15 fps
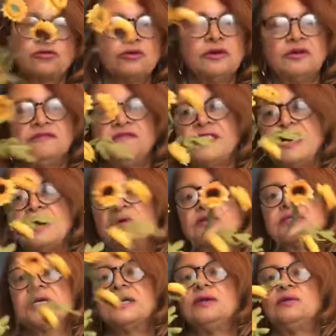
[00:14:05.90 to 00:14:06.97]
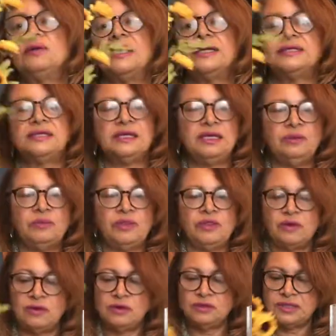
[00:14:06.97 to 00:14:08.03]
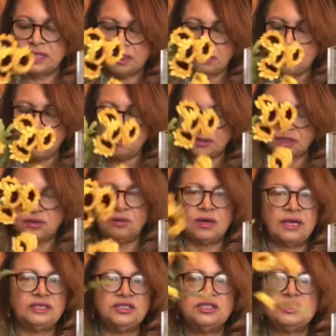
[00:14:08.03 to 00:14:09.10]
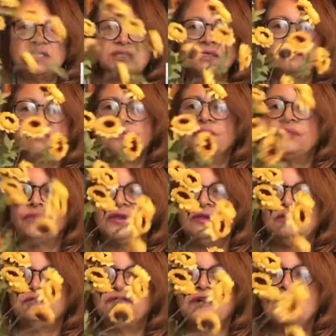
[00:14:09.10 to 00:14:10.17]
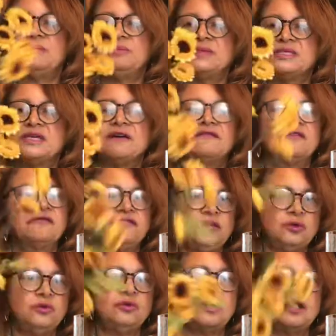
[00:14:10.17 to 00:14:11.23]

real flowers I don't like to keep in the house at all, so I just, you know, find myself a few